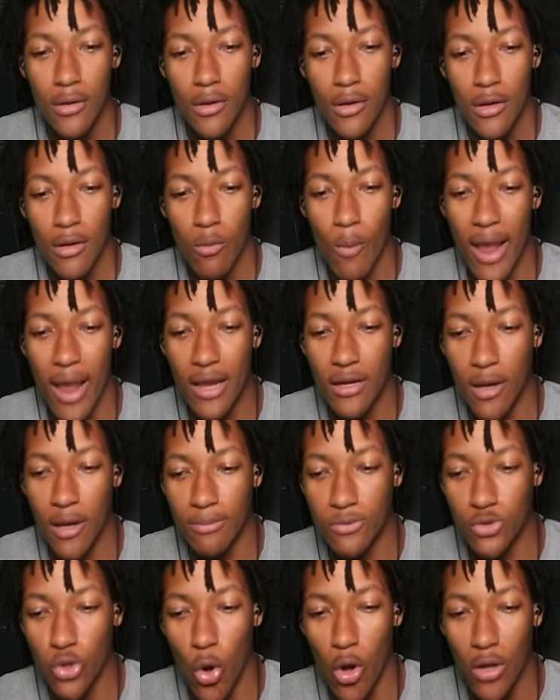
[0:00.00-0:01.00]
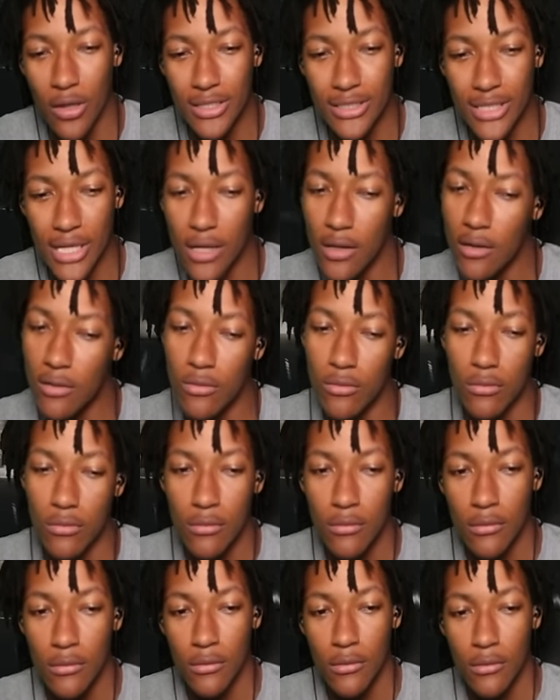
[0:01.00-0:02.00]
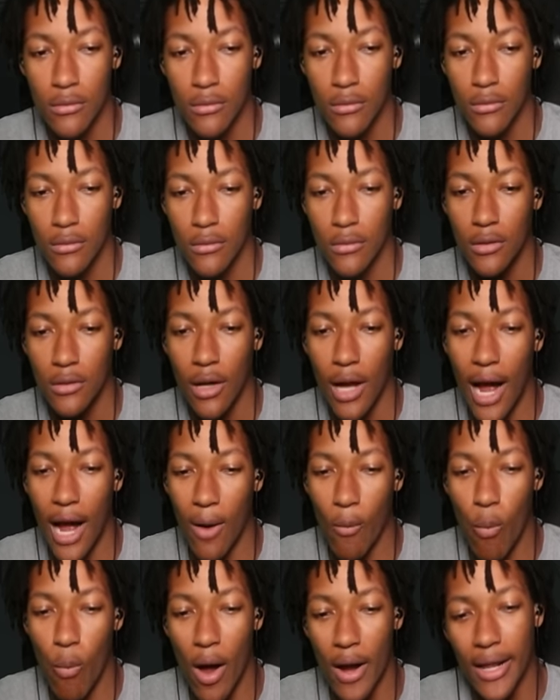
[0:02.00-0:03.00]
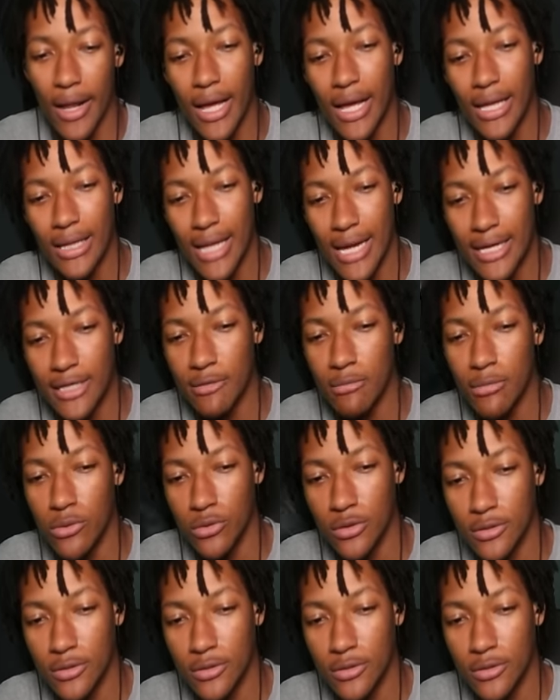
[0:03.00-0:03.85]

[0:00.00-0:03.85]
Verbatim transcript: Waking up tall as hell. I wanted collectibles.